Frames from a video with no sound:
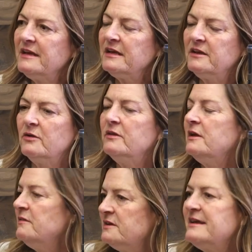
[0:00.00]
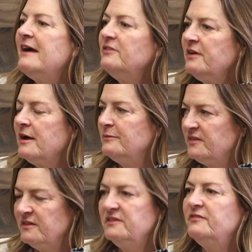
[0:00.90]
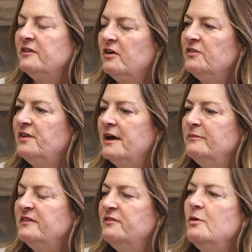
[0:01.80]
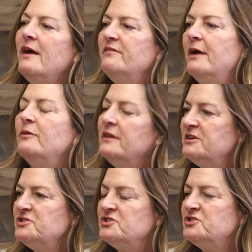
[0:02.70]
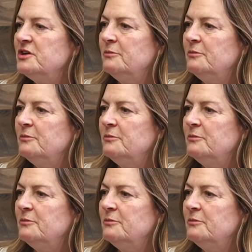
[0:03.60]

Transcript: in the down times, in the difficult times, if you have that relationship.